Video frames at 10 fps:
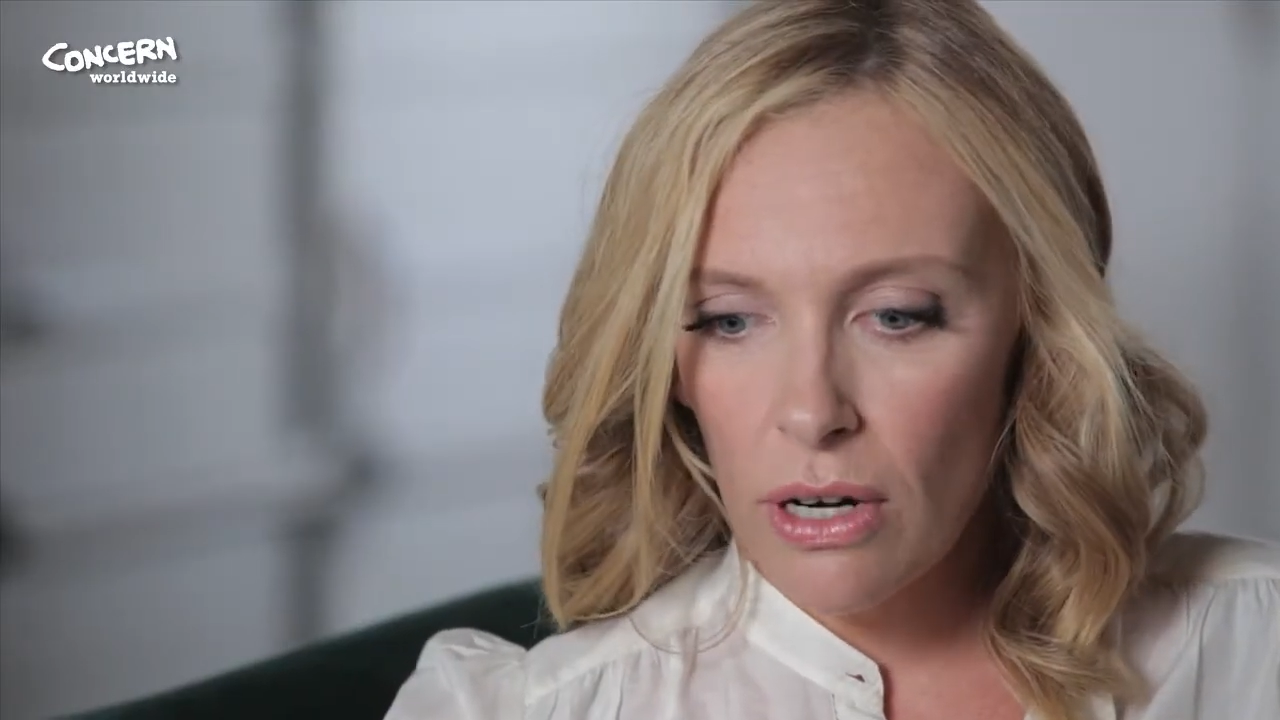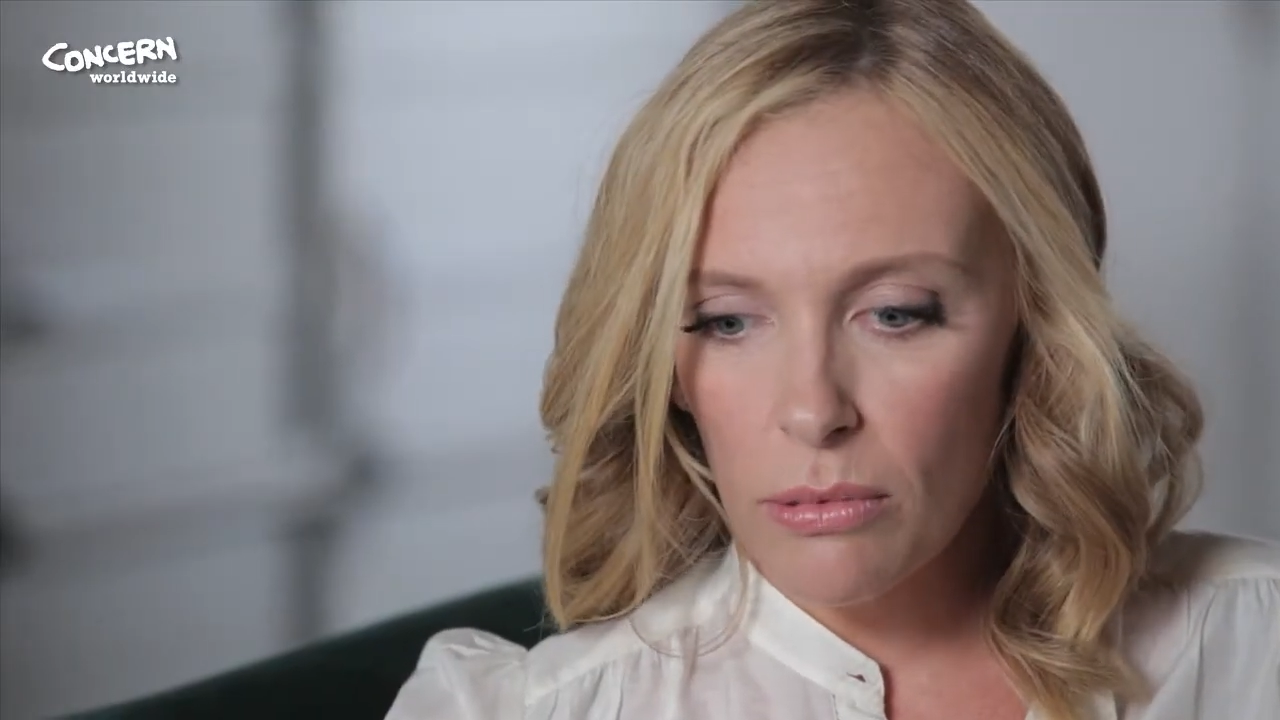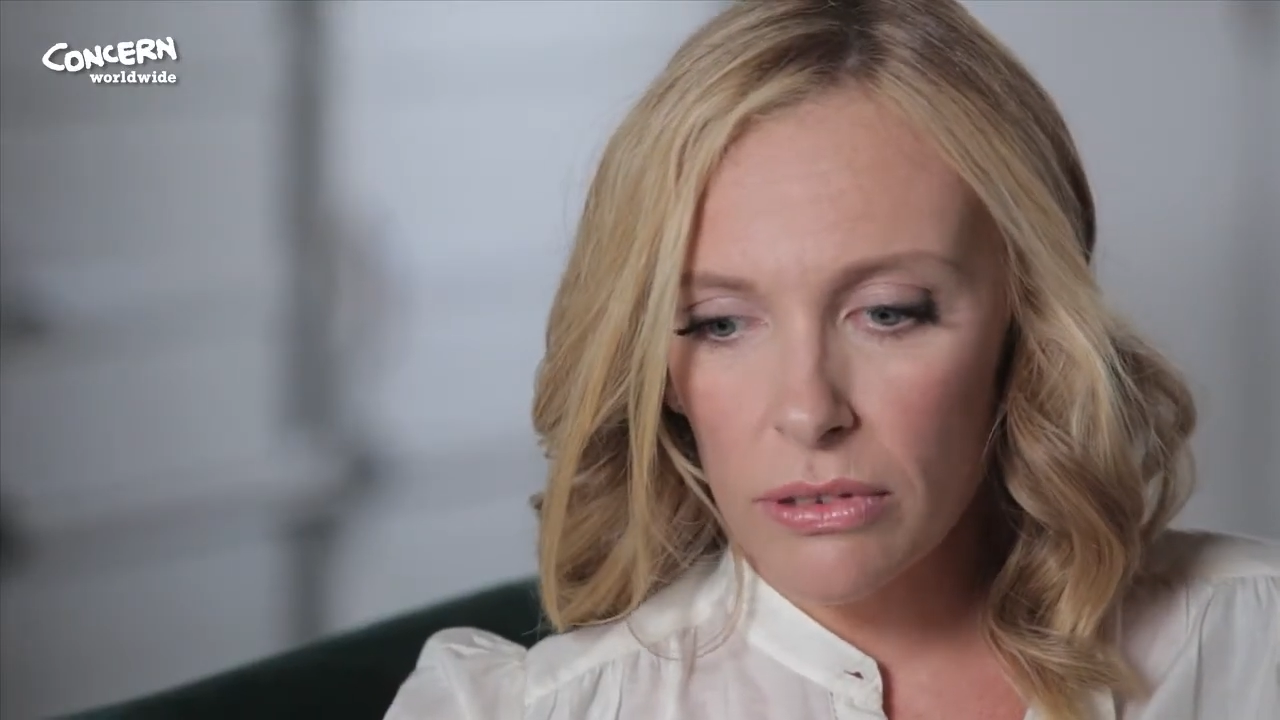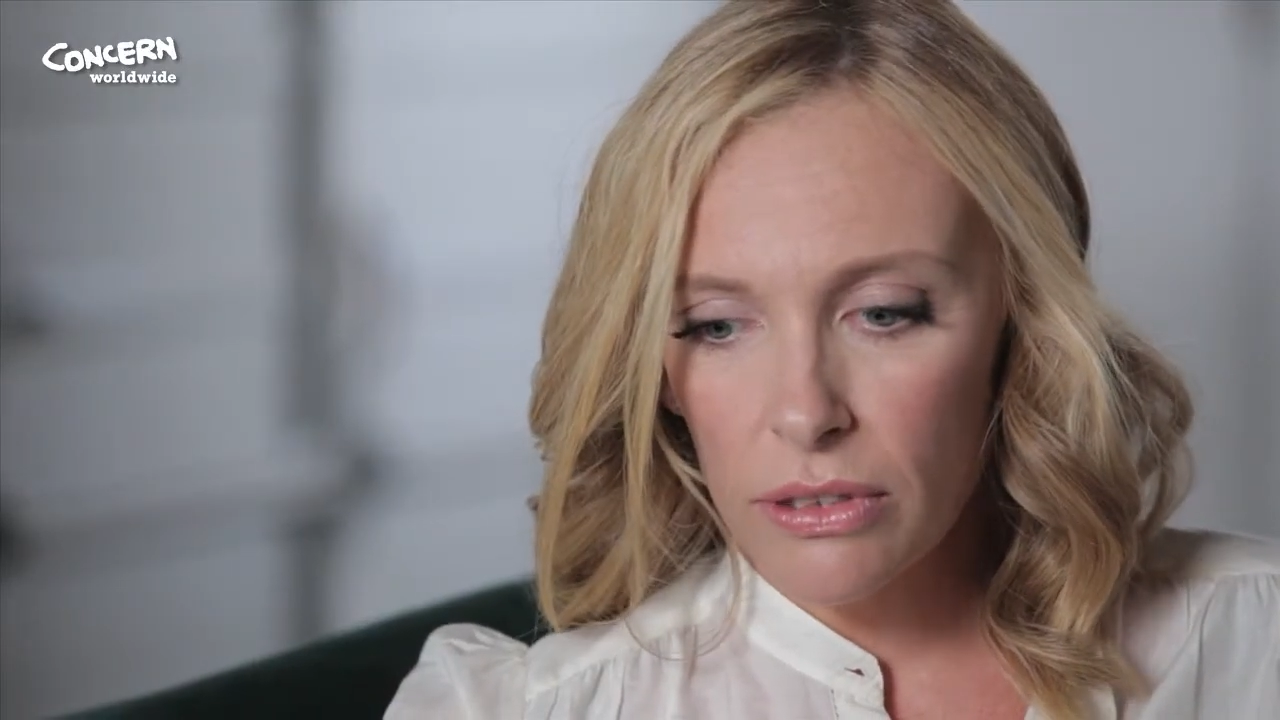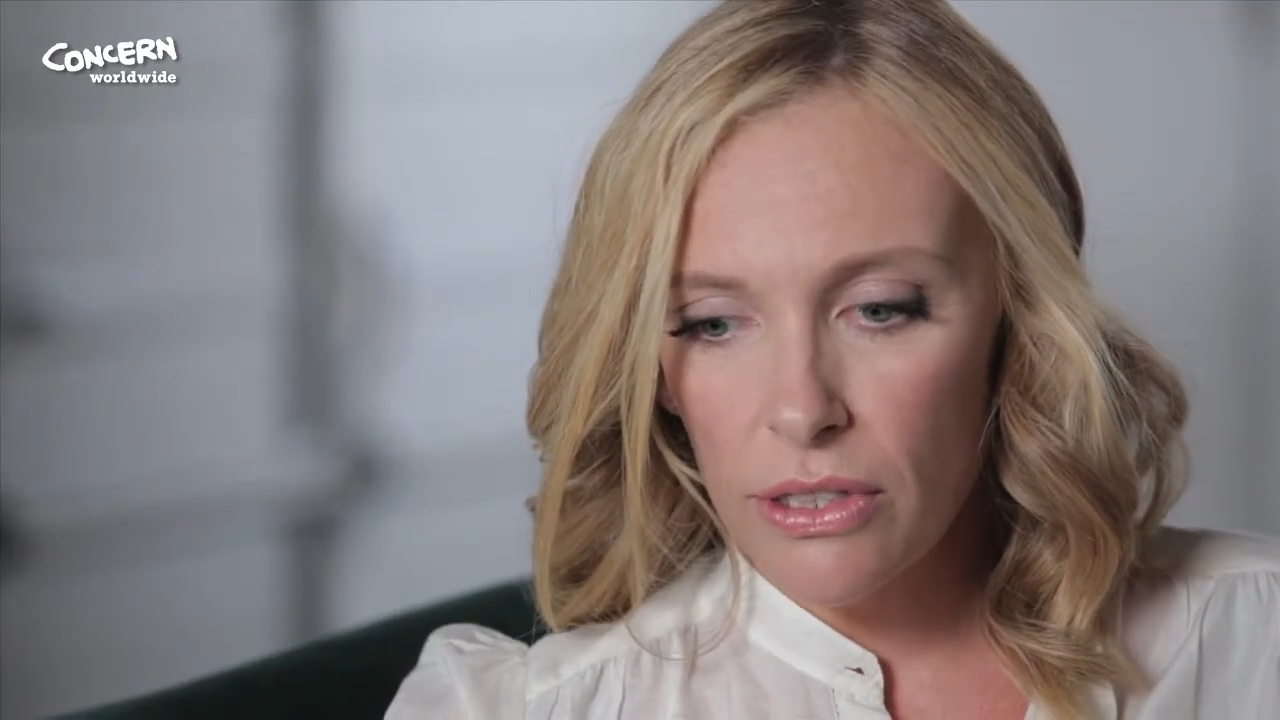
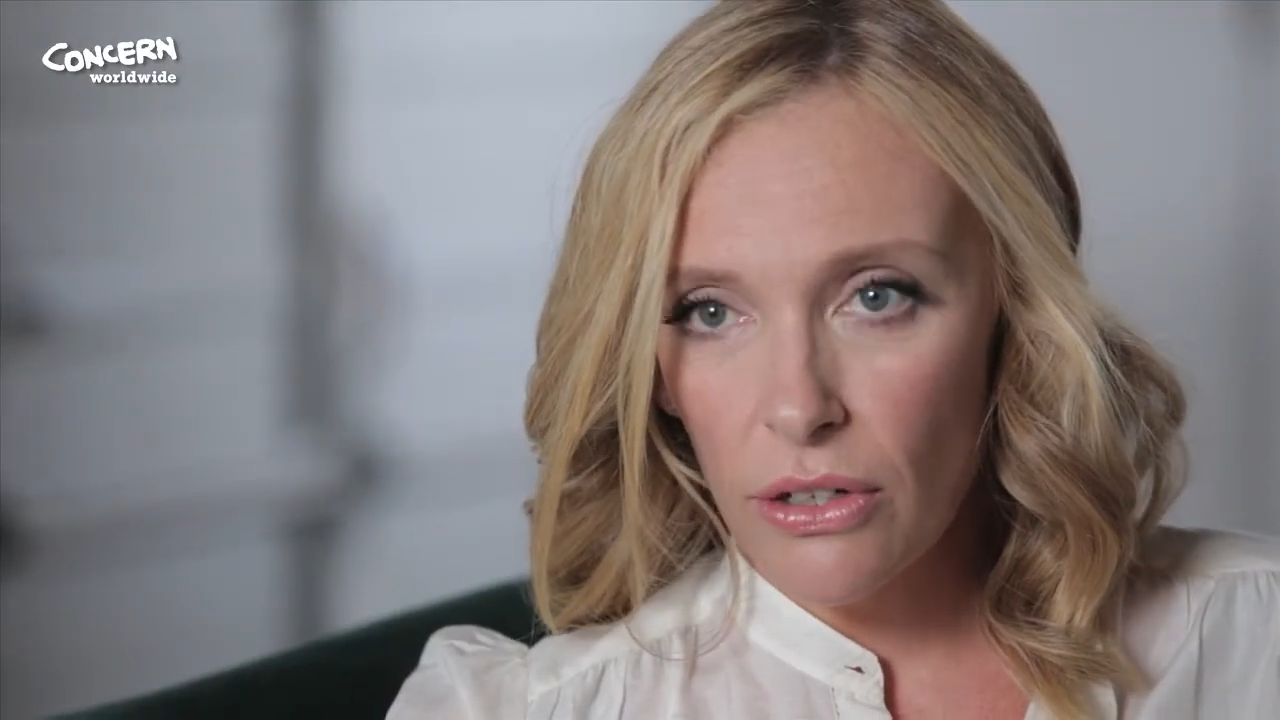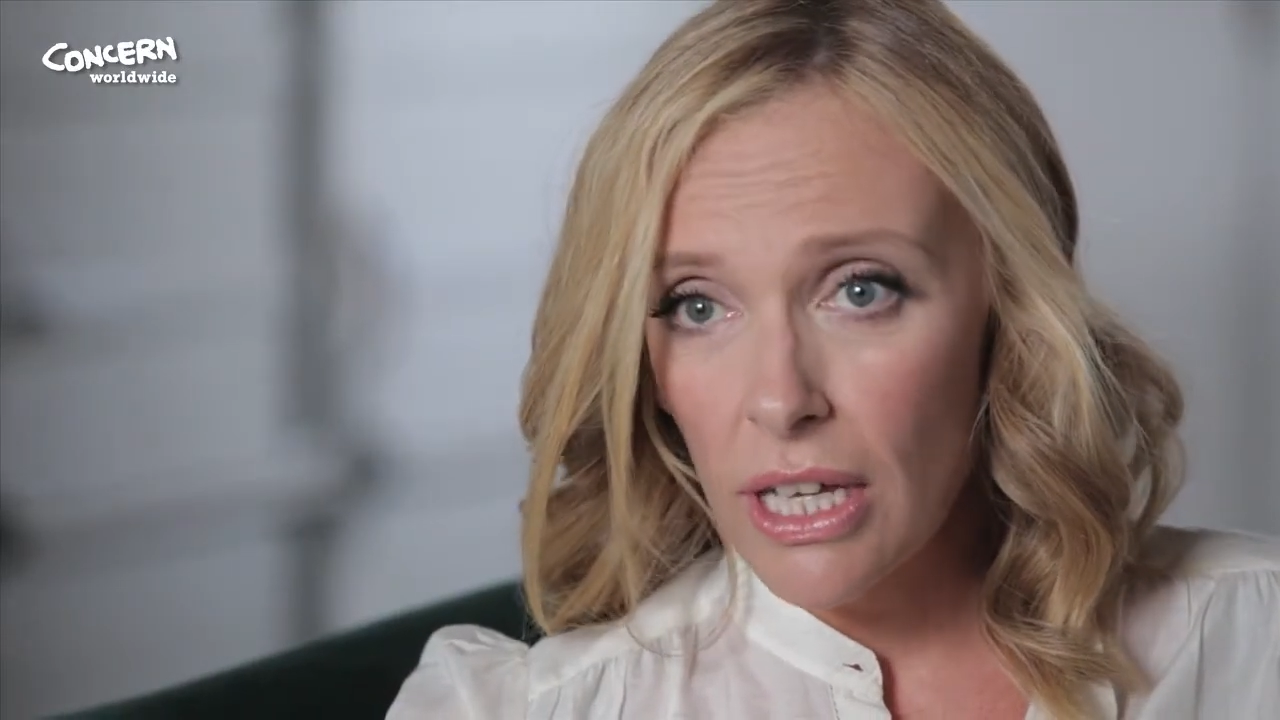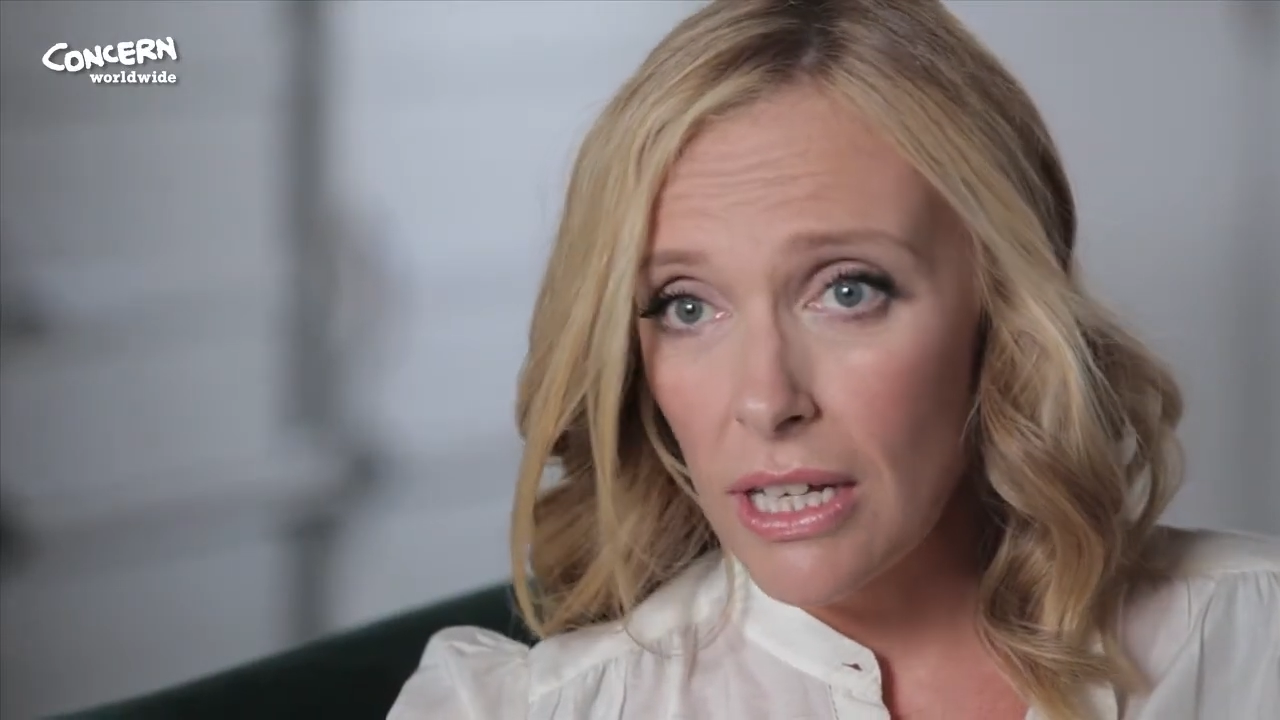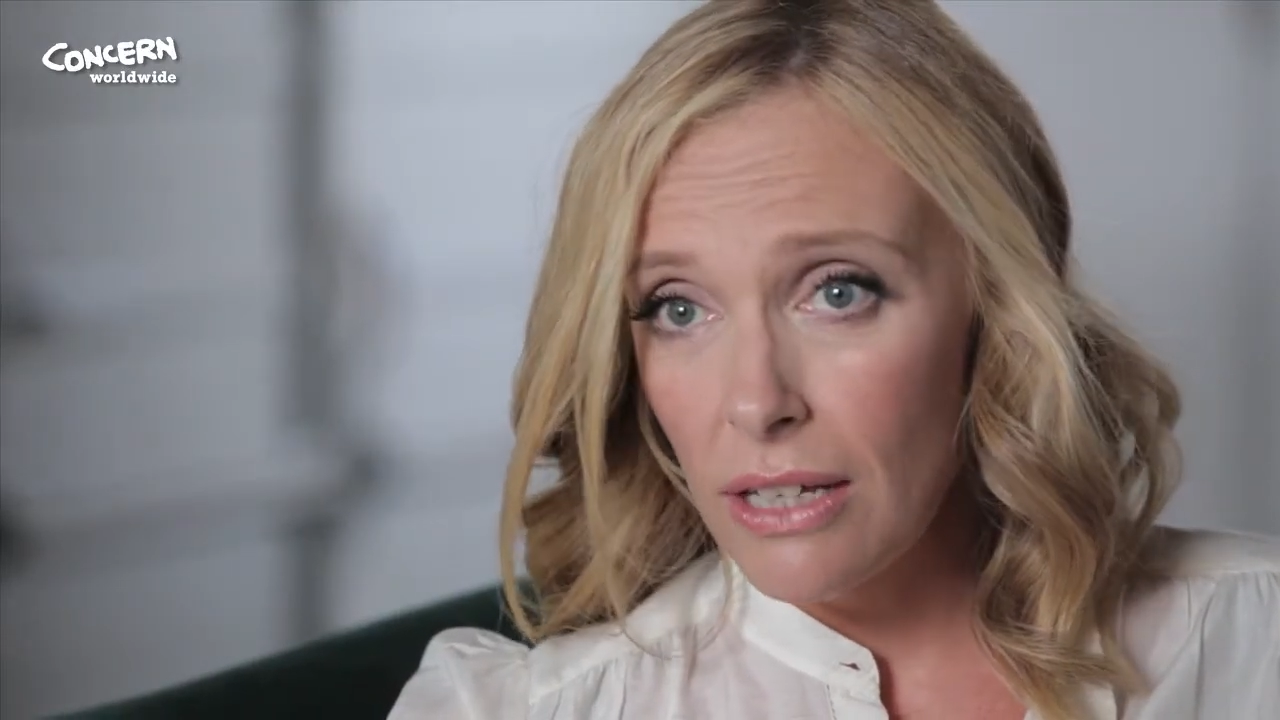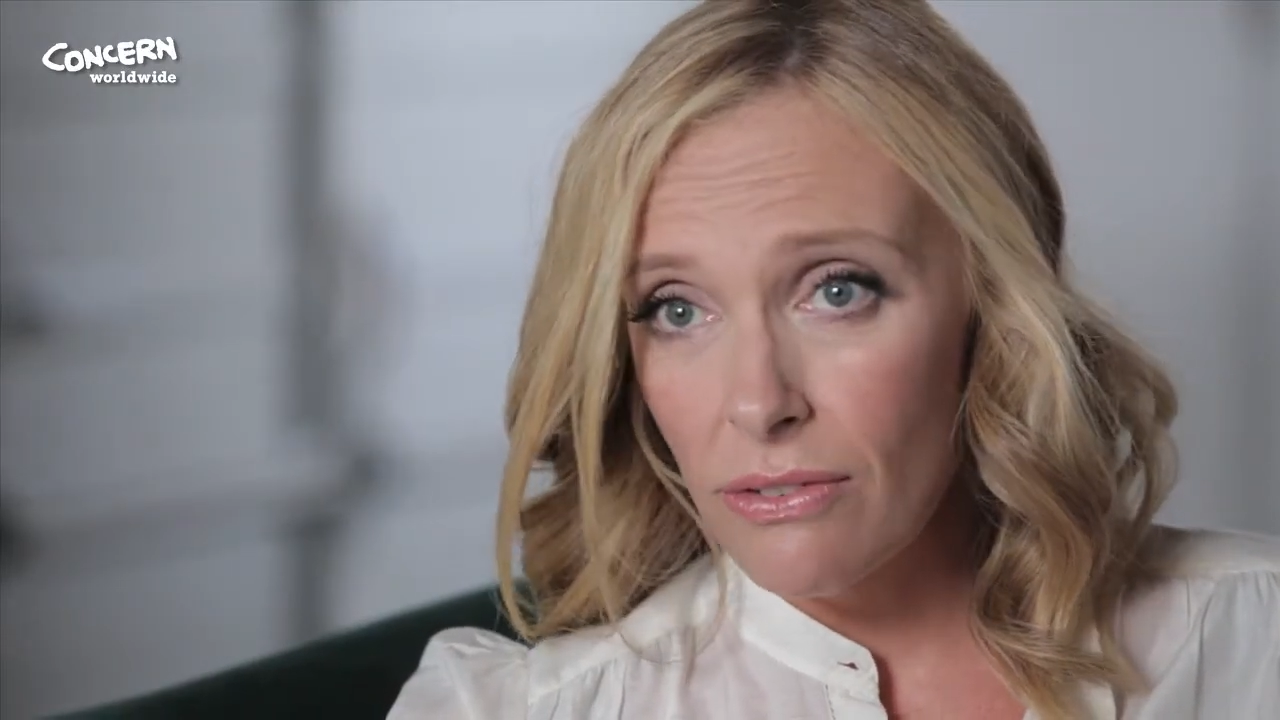able to donate